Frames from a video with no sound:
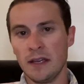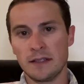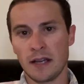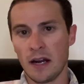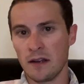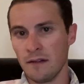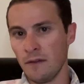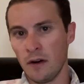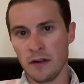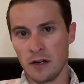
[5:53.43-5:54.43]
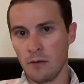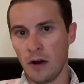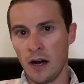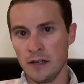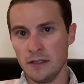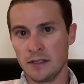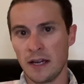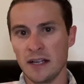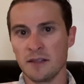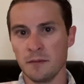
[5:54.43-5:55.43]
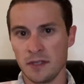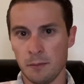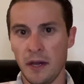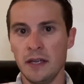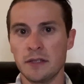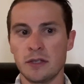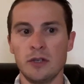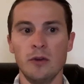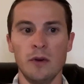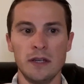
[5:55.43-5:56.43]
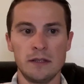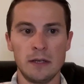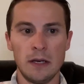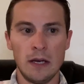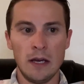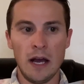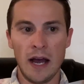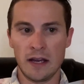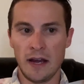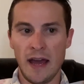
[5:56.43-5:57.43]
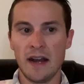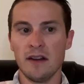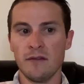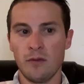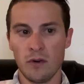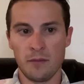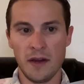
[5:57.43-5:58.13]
It's got a converted garage. It's got some space to it. I could add in a fourth